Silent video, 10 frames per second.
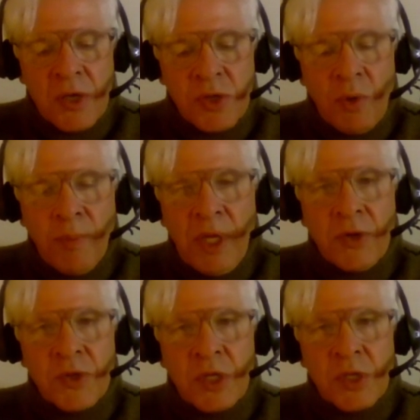So it made
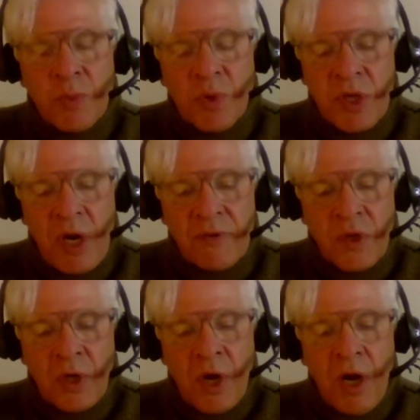no sense to put tariffs
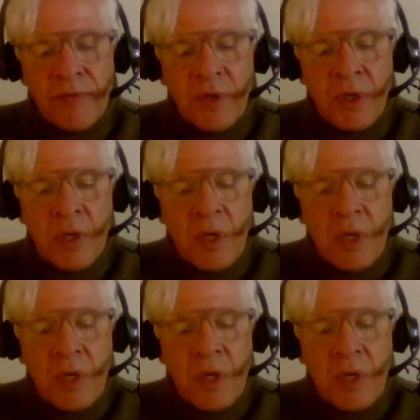on coffee.